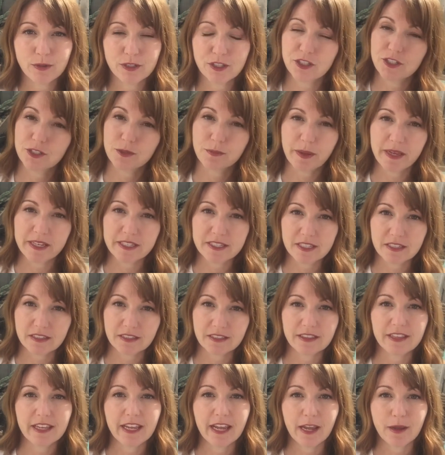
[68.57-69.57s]
which is
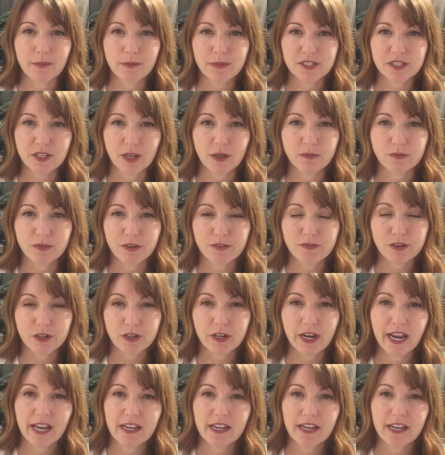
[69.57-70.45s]
basically the Amazon River